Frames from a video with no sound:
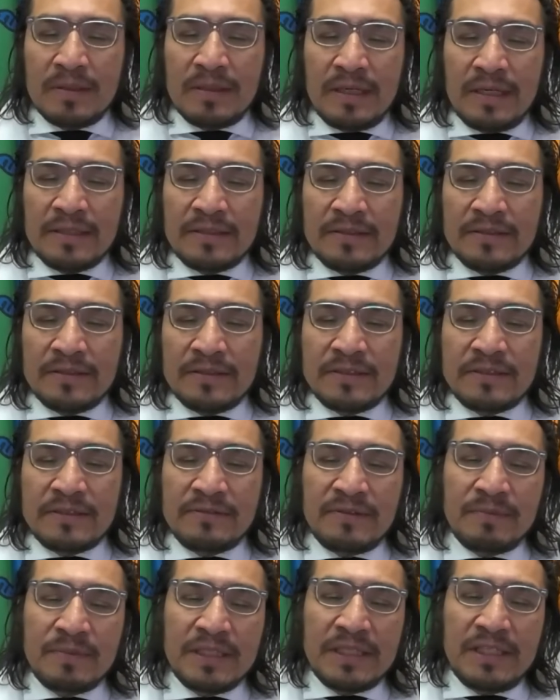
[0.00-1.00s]
others
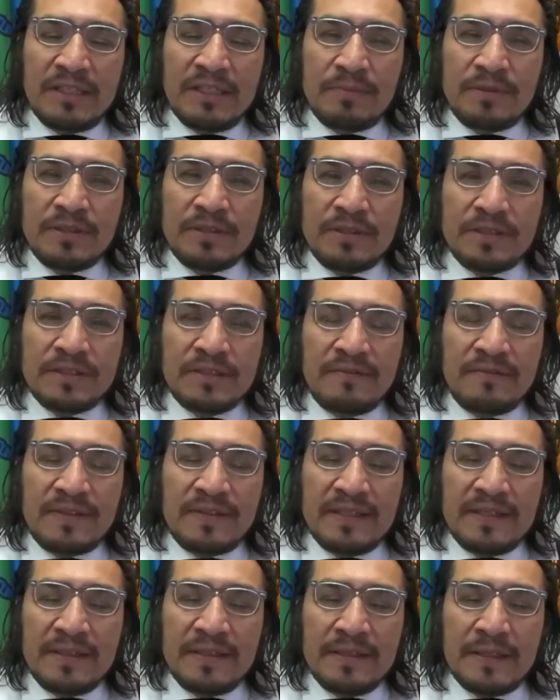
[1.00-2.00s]
from the keepers of
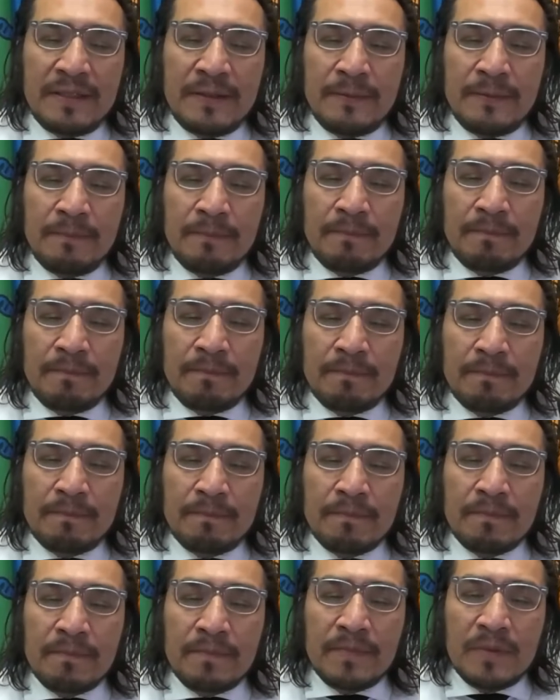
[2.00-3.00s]
the
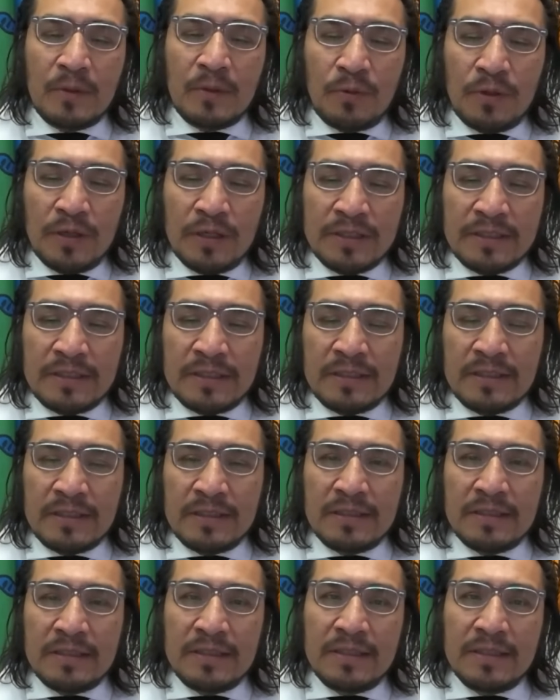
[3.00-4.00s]
water.
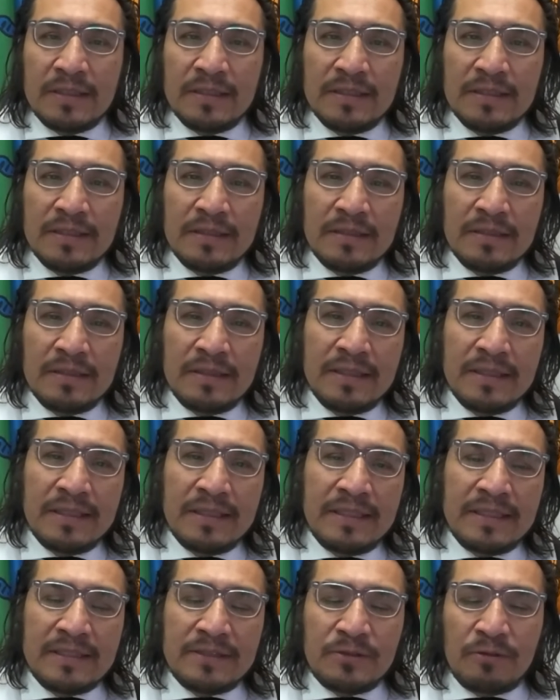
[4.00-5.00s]
It
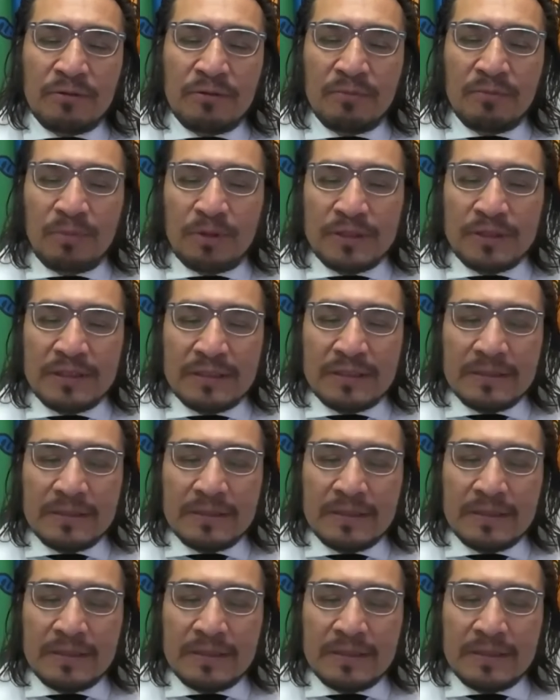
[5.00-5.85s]
is so important.